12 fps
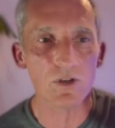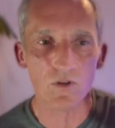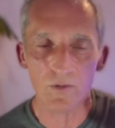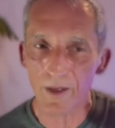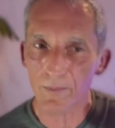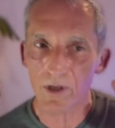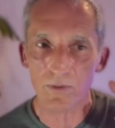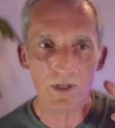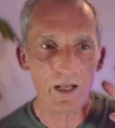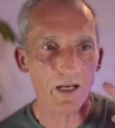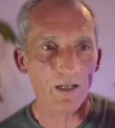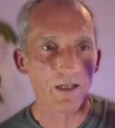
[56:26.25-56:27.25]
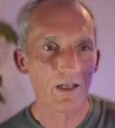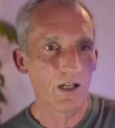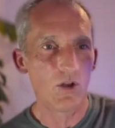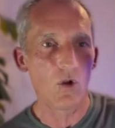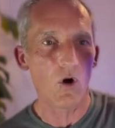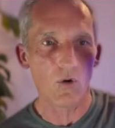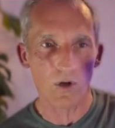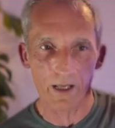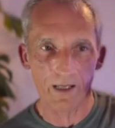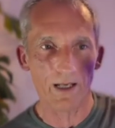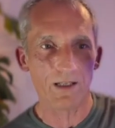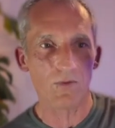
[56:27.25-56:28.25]
Do you remember? I was like, no,
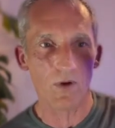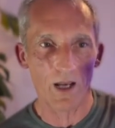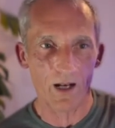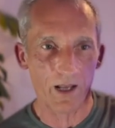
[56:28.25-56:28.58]
like get away,